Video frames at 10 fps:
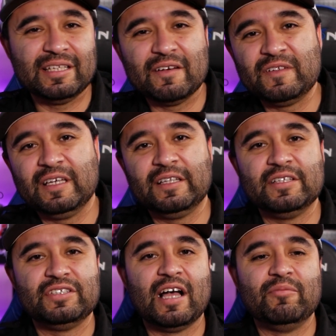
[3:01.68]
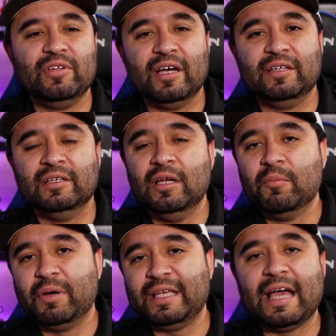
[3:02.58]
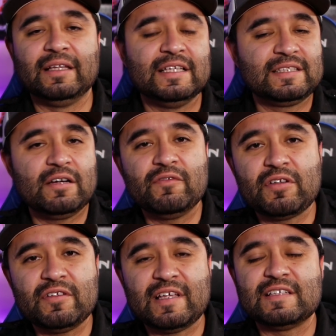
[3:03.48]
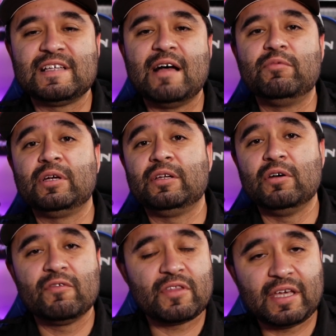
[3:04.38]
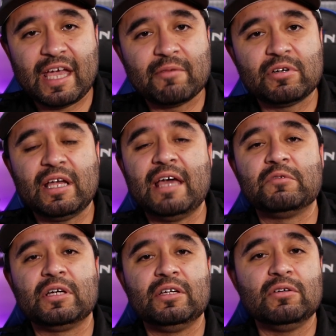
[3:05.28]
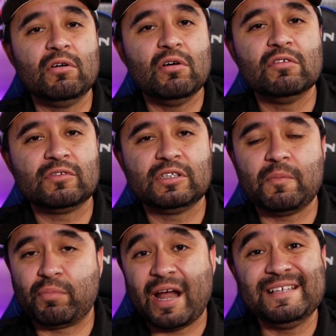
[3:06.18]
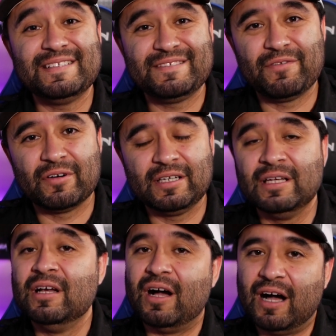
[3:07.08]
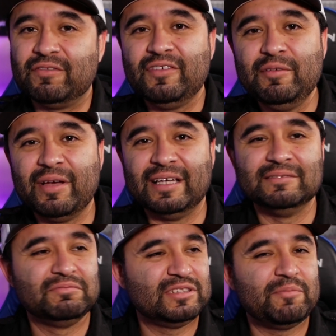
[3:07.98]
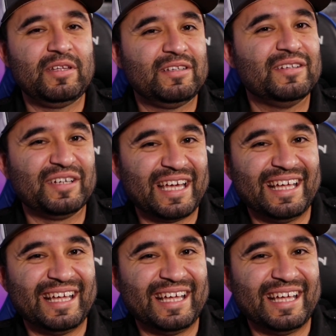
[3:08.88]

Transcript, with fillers: enough to get the job done. But yeah, let's get over to the desktop. We're gonna go over the camera and we're gonna go over the prices for it off of eBay, something to look